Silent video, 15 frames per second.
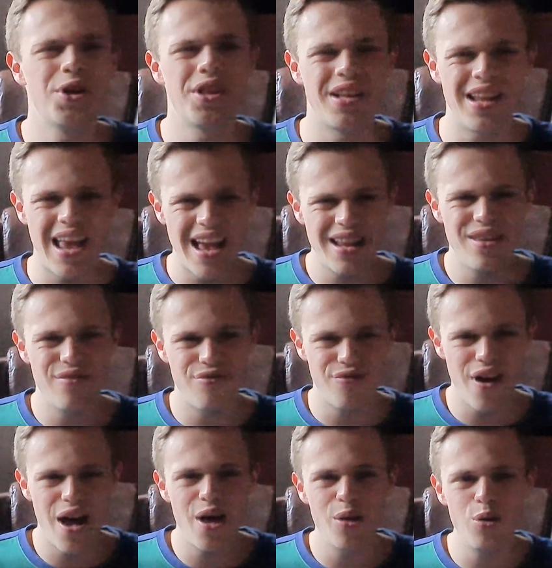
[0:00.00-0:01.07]
it in any
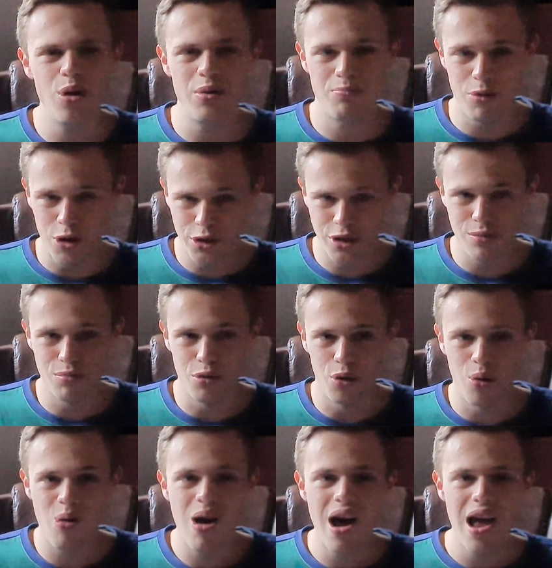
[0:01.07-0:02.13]
file
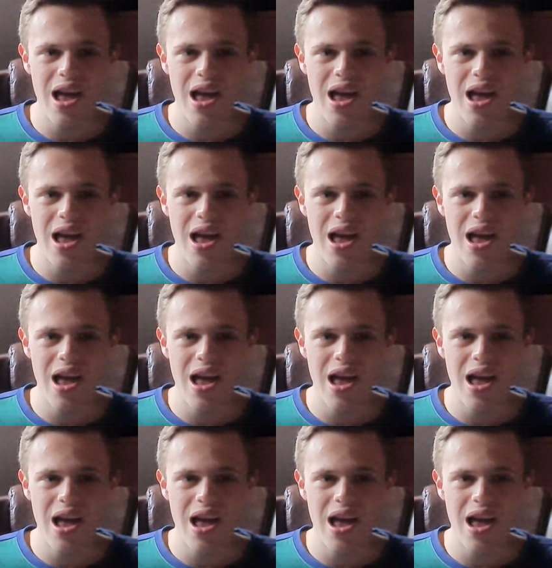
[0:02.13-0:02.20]
possible.